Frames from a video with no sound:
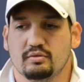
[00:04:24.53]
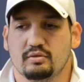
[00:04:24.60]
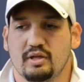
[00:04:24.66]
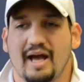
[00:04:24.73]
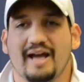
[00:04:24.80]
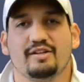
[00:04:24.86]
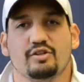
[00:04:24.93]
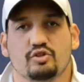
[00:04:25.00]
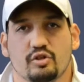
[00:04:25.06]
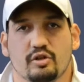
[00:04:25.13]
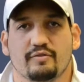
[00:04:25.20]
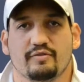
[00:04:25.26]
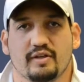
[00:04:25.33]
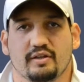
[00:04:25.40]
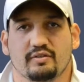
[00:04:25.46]
I
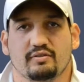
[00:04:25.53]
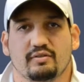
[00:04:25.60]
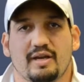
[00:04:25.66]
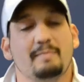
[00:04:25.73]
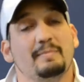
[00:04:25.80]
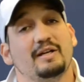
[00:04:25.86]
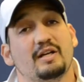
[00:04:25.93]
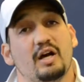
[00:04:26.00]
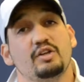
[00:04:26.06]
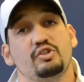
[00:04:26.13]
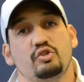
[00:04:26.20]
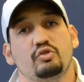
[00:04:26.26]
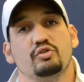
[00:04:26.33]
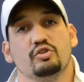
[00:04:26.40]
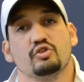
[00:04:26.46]
deserve this. And because
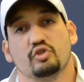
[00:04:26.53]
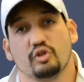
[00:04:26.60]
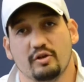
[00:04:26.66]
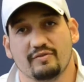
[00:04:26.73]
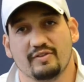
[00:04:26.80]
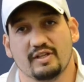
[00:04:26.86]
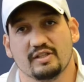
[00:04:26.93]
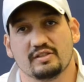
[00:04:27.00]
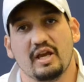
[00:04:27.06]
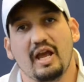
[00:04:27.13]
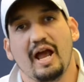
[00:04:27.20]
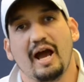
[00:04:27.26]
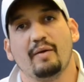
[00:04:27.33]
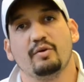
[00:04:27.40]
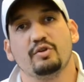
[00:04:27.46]
you deserve this,
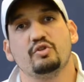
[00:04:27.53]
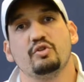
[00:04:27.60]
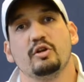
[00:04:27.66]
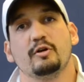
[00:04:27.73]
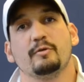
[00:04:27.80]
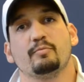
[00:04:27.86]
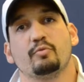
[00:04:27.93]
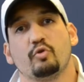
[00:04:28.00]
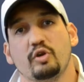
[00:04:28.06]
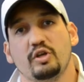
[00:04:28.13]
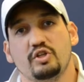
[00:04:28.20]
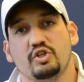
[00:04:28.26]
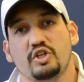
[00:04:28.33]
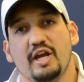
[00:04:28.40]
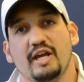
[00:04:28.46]
I want you to
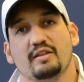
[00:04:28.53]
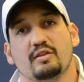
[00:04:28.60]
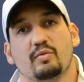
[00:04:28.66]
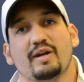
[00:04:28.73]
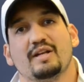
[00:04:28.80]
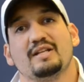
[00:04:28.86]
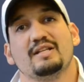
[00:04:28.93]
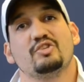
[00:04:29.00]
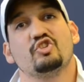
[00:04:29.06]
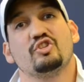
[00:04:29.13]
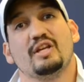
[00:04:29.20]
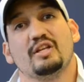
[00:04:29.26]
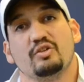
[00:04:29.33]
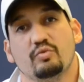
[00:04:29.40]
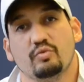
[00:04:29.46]
appreciate the recognition
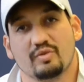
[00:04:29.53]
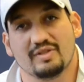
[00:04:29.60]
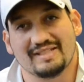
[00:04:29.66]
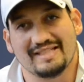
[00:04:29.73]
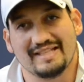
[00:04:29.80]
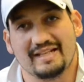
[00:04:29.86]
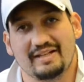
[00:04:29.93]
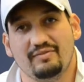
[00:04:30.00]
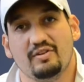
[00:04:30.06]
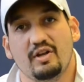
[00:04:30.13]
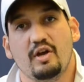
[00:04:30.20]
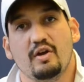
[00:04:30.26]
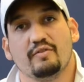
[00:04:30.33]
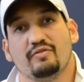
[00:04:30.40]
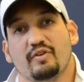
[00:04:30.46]
that you received
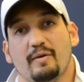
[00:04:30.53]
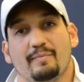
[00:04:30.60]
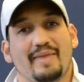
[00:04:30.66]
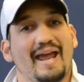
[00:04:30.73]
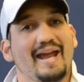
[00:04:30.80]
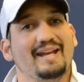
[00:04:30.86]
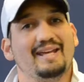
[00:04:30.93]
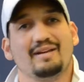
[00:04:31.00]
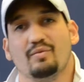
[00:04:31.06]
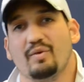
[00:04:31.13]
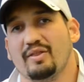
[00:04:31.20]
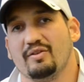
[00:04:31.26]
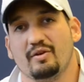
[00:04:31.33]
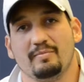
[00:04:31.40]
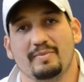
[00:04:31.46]
from
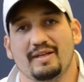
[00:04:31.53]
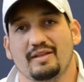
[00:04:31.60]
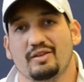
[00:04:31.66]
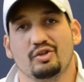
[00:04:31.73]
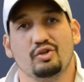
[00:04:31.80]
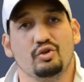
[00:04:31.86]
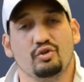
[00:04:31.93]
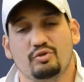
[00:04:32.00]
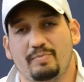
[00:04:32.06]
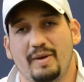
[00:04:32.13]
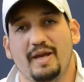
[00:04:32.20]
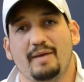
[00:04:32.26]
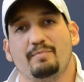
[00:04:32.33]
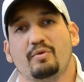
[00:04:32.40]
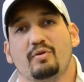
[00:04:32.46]
whether it be the
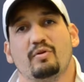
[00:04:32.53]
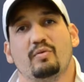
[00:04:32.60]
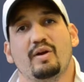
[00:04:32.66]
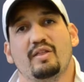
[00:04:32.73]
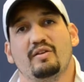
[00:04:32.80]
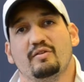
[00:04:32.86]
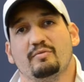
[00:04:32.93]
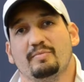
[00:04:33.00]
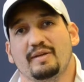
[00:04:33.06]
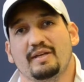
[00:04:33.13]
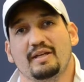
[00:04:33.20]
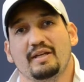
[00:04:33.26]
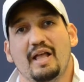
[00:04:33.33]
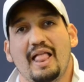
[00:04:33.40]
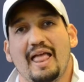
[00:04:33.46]
newspaper or whether it
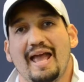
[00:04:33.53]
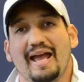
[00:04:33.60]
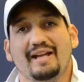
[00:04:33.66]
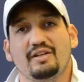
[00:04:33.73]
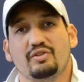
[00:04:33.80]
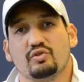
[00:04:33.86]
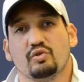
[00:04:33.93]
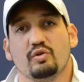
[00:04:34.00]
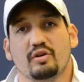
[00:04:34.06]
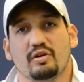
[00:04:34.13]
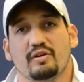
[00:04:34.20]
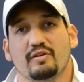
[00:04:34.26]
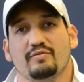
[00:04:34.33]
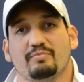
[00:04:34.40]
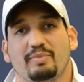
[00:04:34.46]
be any sort
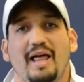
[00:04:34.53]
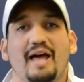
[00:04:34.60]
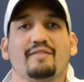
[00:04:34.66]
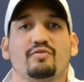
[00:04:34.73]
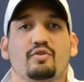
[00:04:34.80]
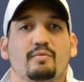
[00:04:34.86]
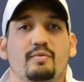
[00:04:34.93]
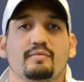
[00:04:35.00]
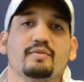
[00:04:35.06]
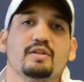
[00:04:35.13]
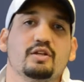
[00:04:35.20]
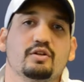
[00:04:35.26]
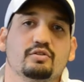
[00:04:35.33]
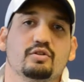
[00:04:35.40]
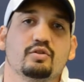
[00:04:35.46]
of platform,
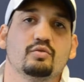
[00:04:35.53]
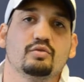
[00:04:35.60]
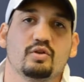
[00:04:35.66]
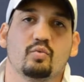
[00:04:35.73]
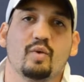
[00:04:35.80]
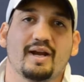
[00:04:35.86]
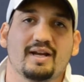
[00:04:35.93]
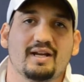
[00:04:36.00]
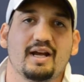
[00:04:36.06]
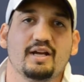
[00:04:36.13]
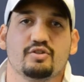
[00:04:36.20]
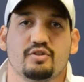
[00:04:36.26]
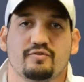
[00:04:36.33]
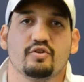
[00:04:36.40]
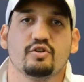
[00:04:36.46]
to recognize
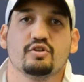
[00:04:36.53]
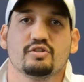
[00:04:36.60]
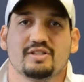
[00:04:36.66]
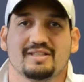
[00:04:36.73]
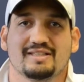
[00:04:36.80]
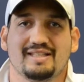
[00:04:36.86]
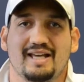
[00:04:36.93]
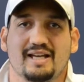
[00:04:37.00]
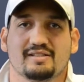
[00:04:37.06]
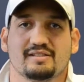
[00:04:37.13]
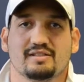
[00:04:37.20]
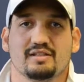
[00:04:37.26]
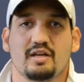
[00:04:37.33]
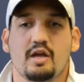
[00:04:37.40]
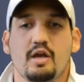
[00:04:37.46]
you for your
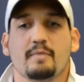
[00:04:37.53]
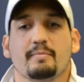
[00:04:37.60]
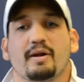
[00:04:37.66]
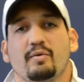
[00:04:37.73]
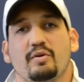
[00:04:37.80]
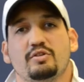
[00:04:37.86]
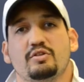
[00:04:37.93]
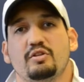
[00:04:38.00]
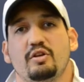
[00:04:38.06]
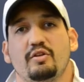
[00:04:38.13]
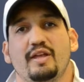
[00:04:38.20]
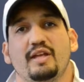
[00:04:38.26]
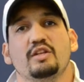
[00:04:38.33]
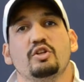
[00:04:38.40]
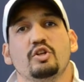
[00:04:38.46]
success. But I want you to know
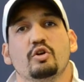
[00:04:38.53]
that,